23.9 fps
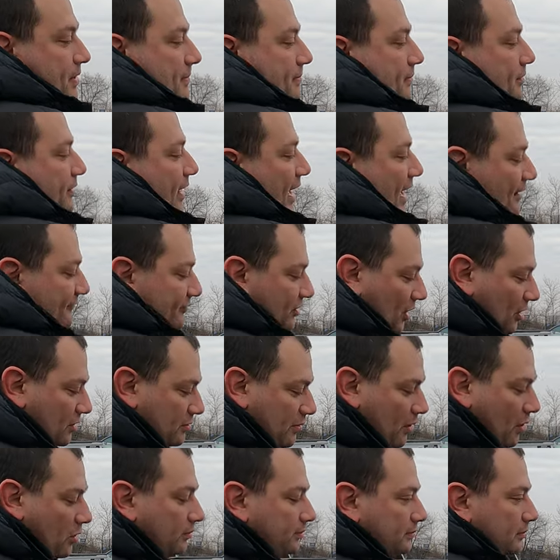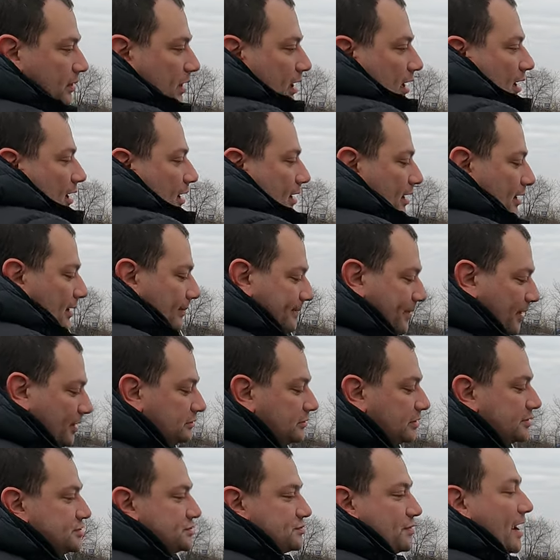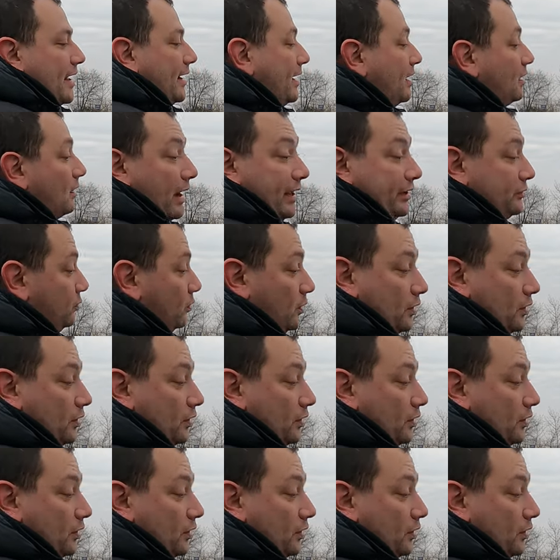people, they have the chrome pillars right here. It